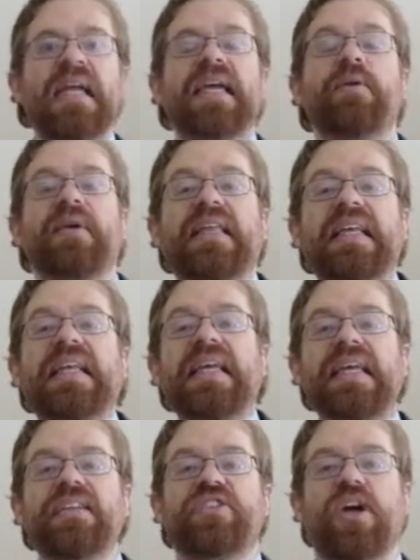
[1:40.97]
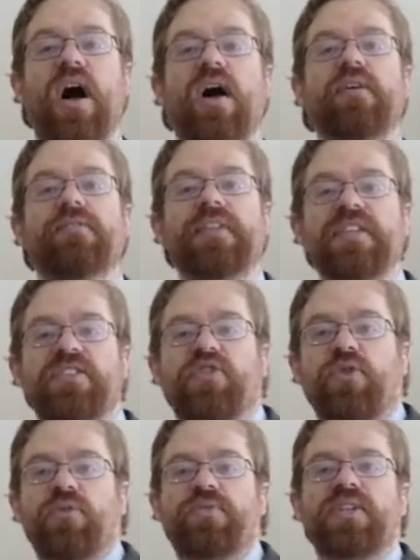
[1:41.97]
Within each of these
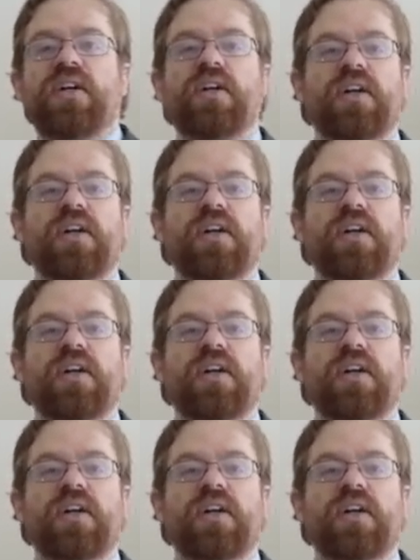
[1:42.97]
groups